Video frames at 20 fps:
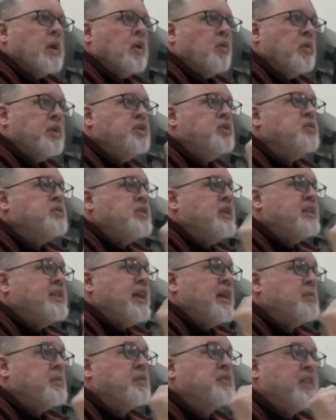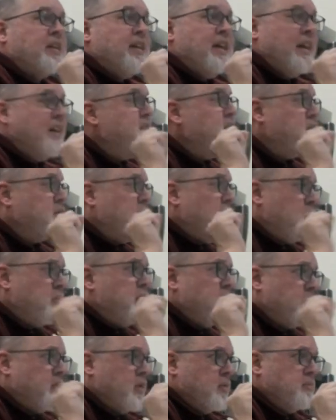We do see at the end of
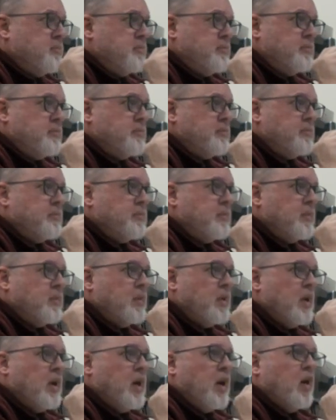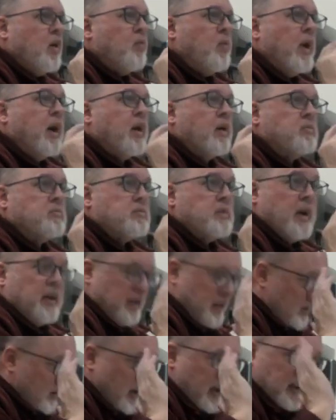chemism, where
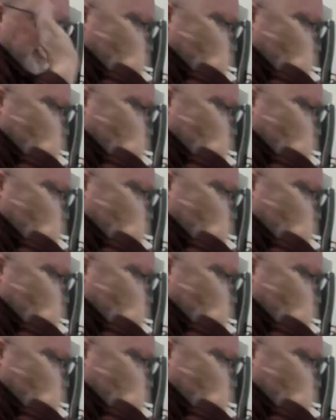he